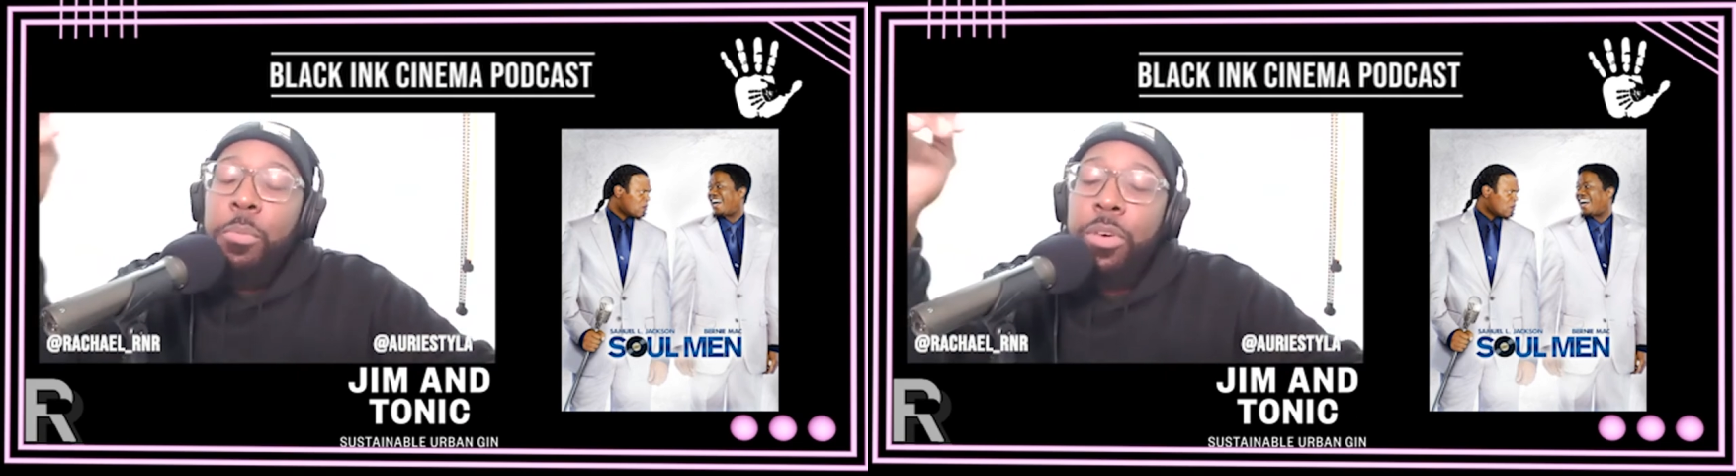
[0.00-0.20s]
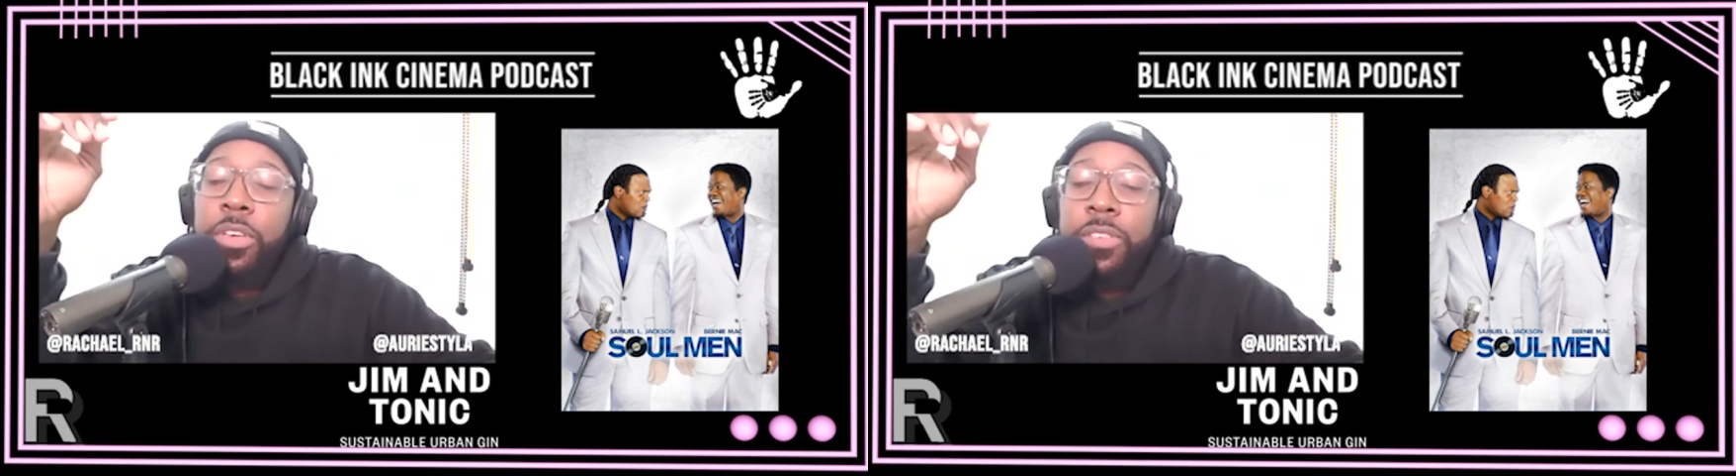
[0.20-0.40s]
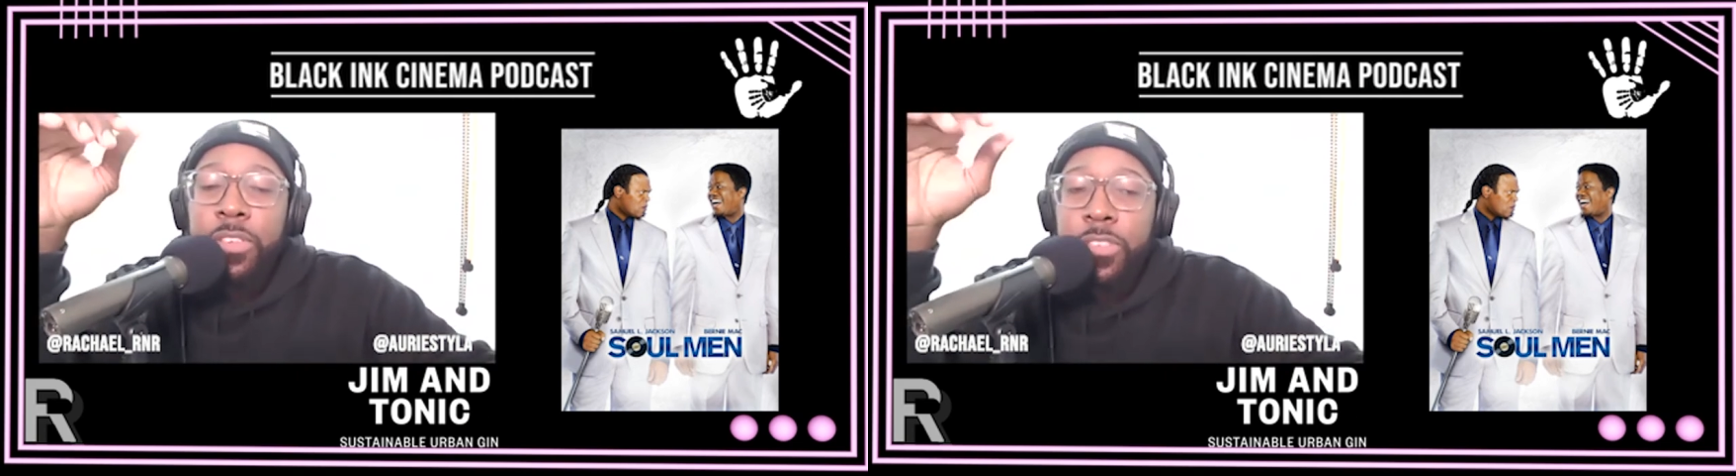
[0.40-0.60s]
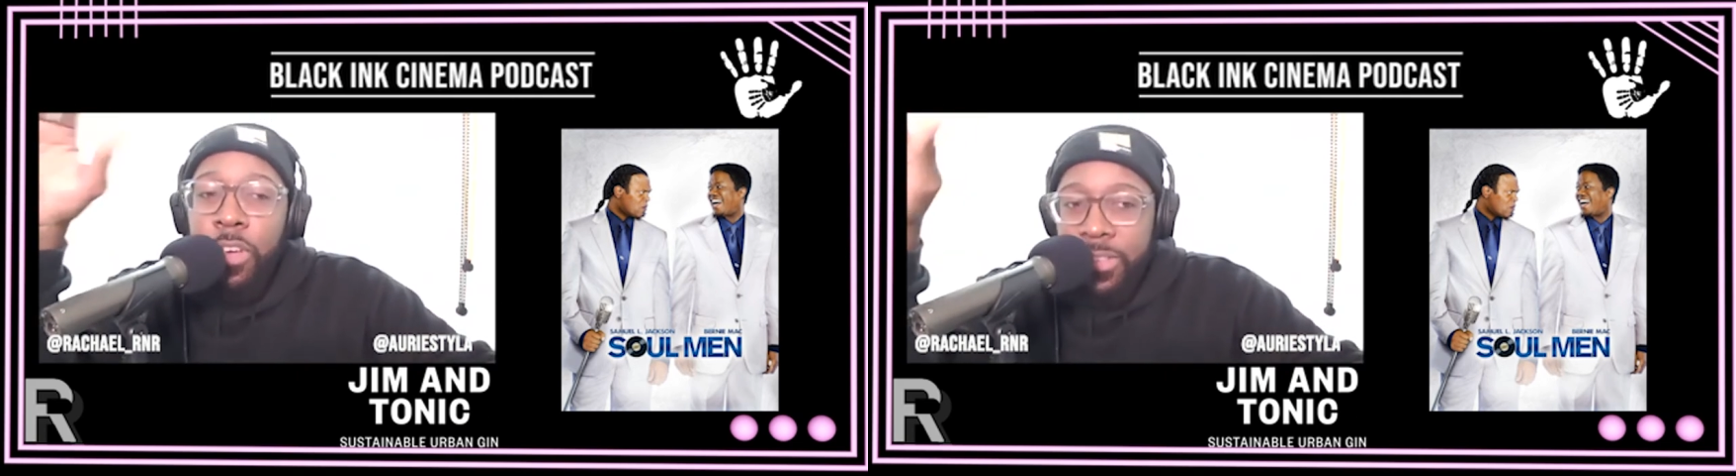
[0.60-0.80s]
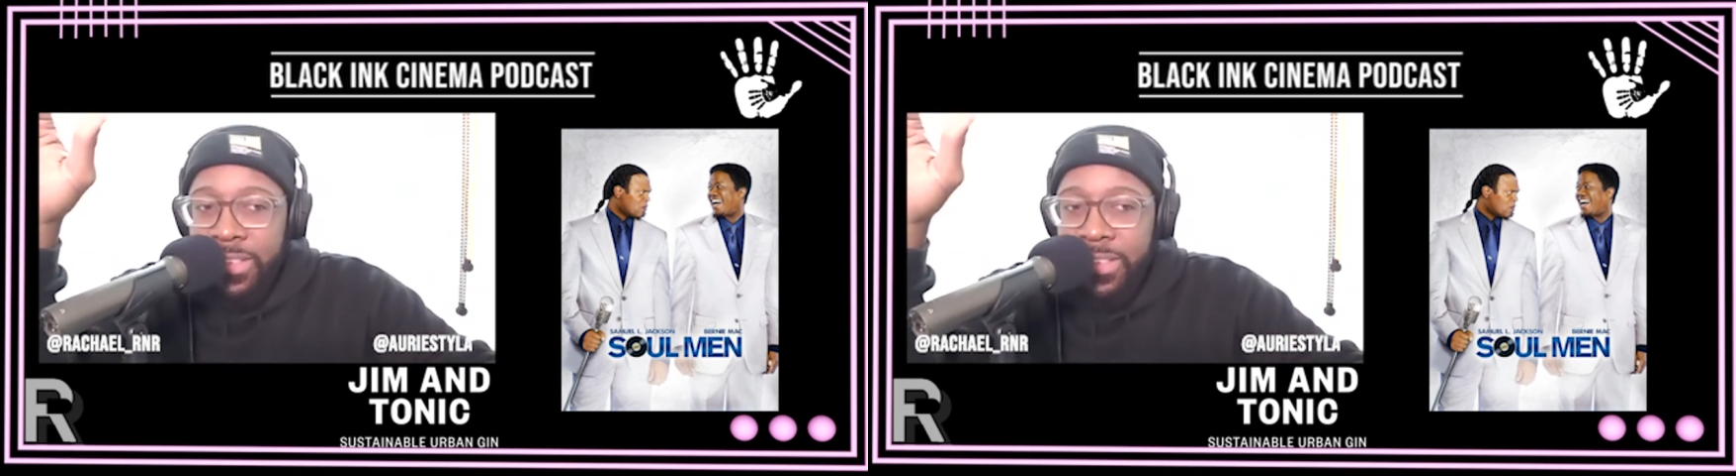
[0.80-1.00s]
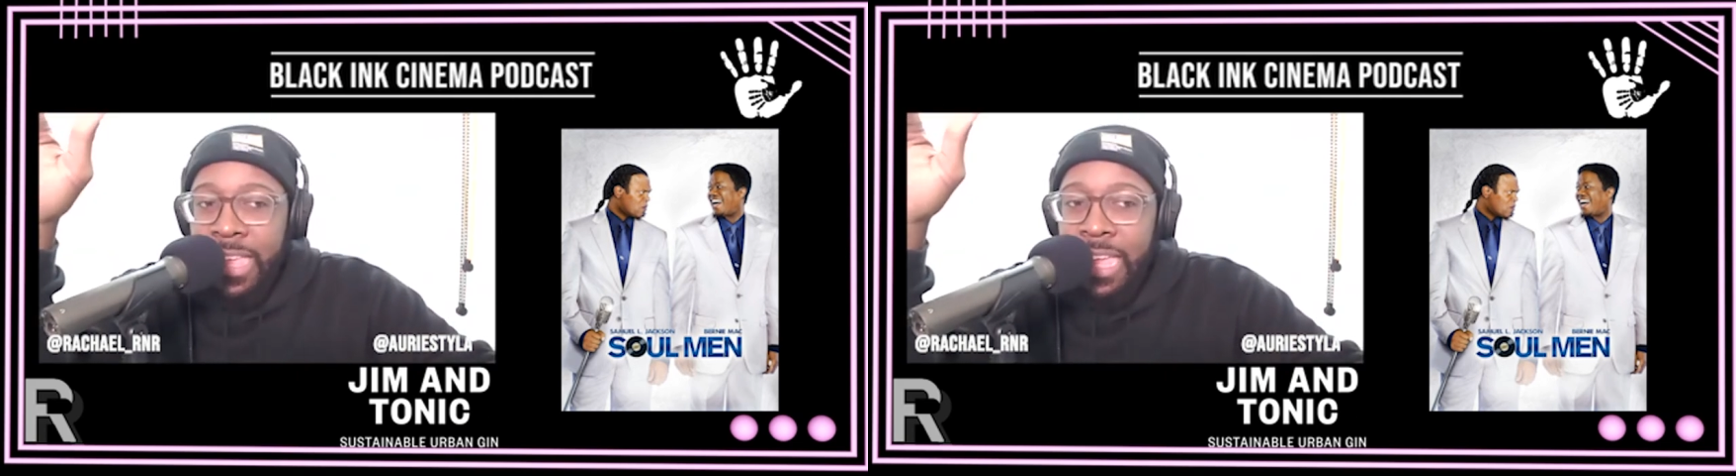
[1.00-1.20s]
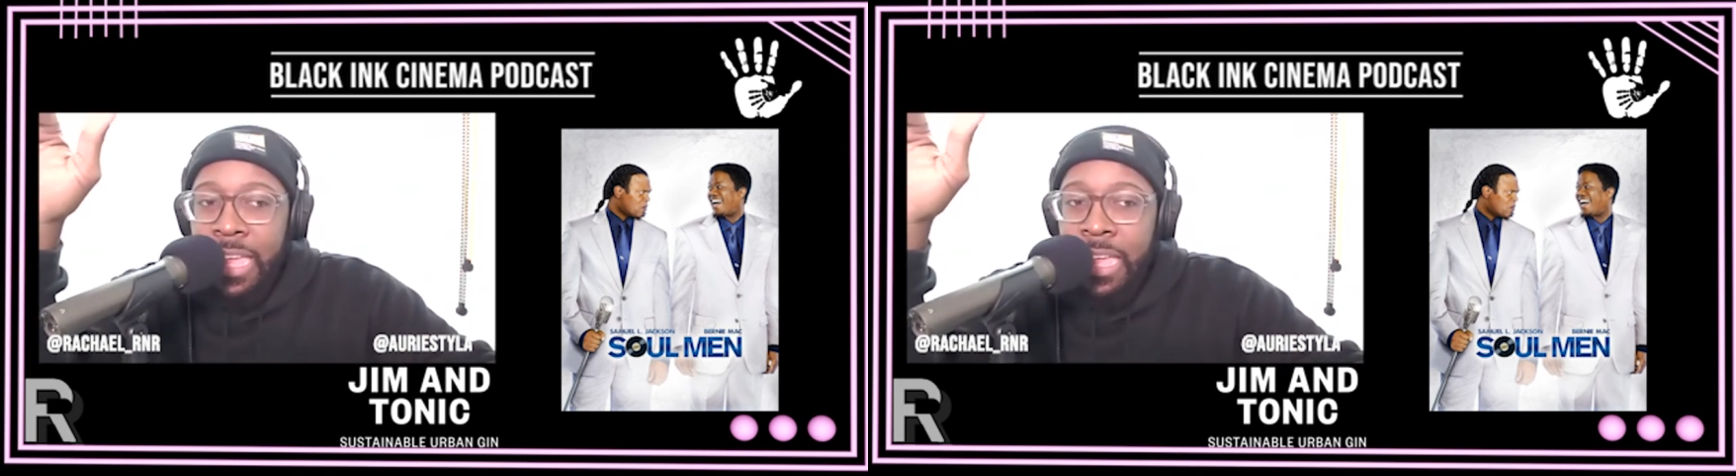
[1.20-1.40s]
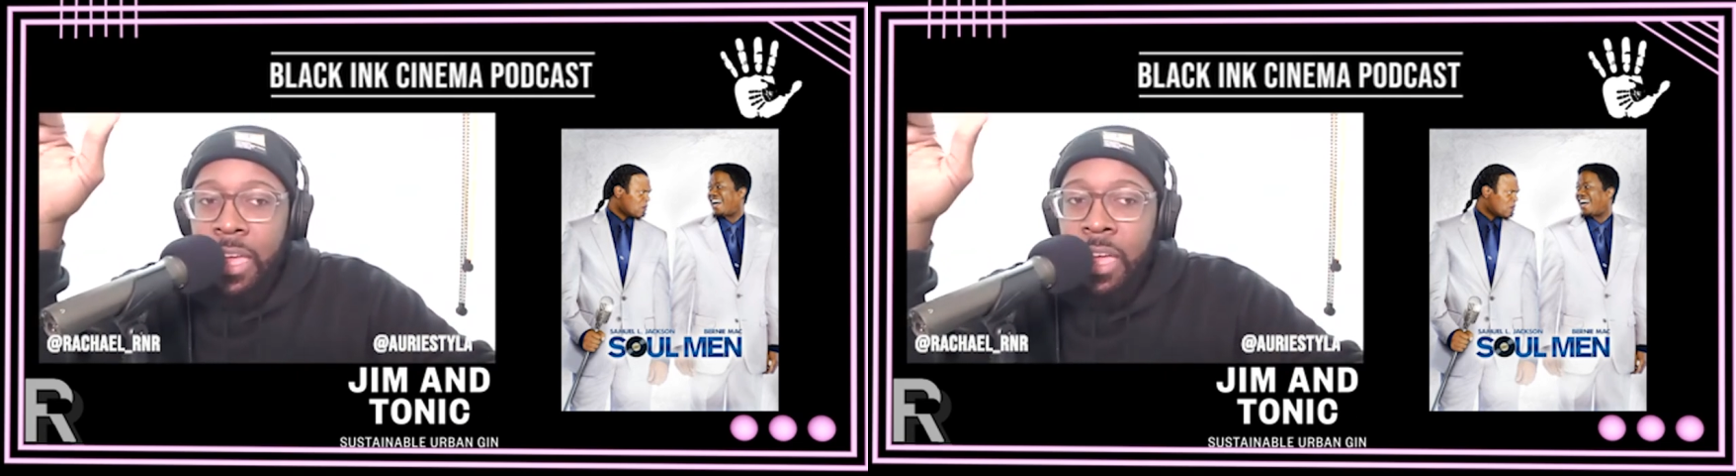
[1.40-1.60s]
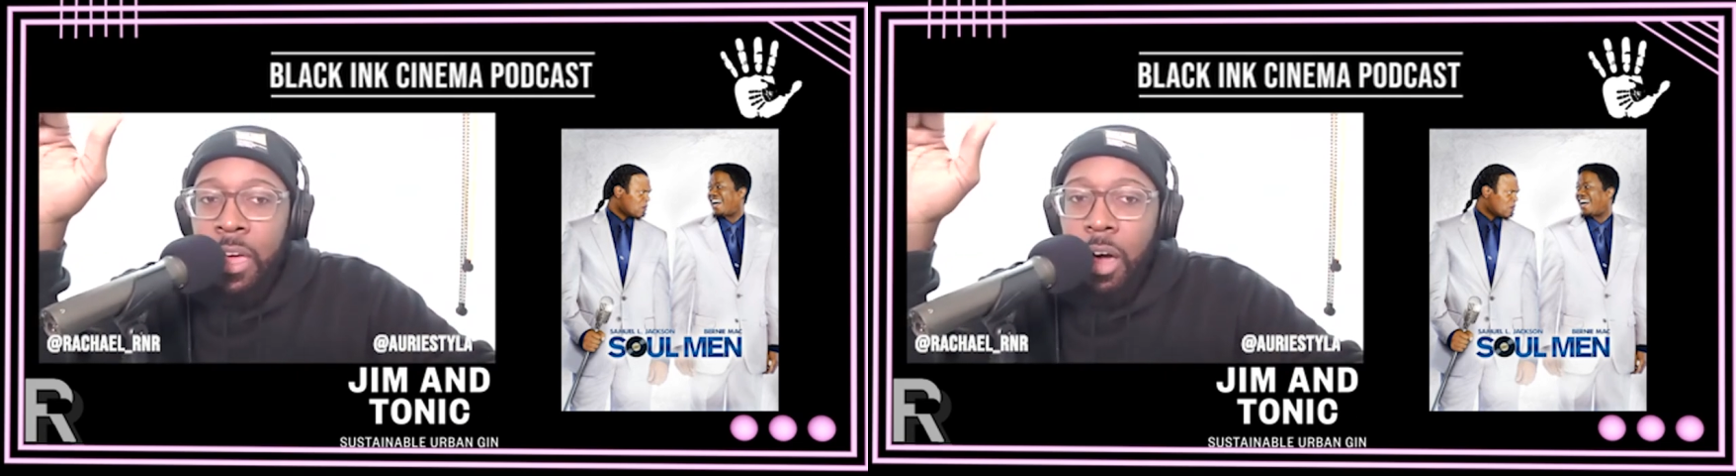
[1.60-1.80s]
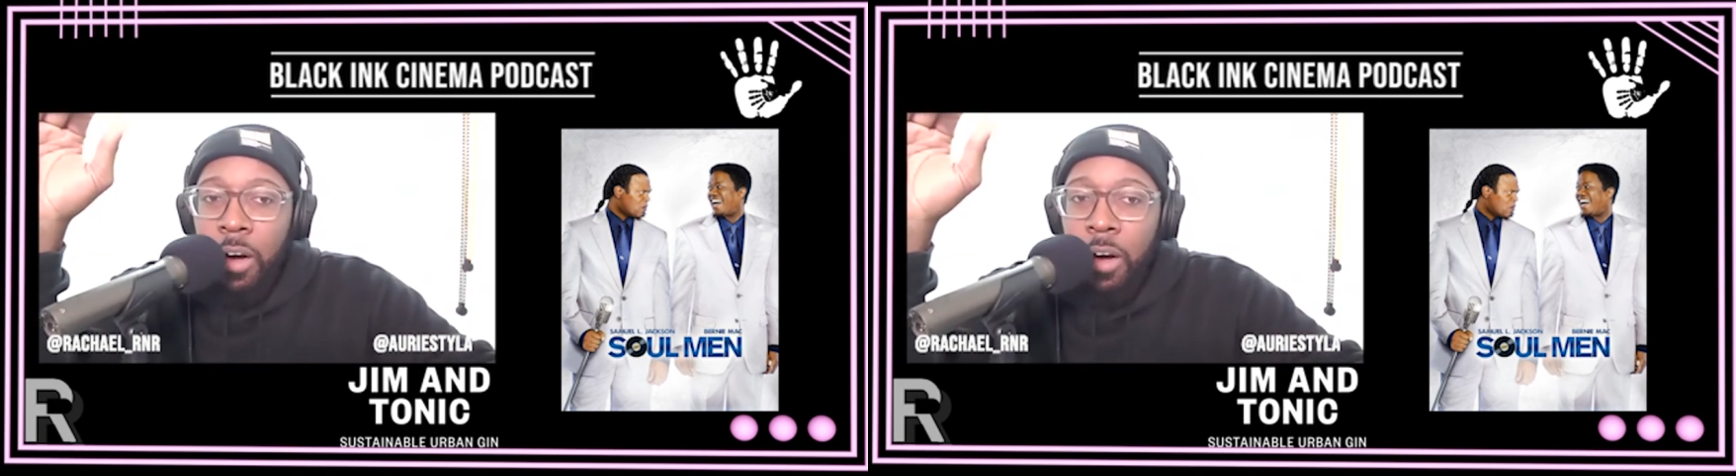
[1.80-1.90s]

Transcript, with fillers: because the toxicity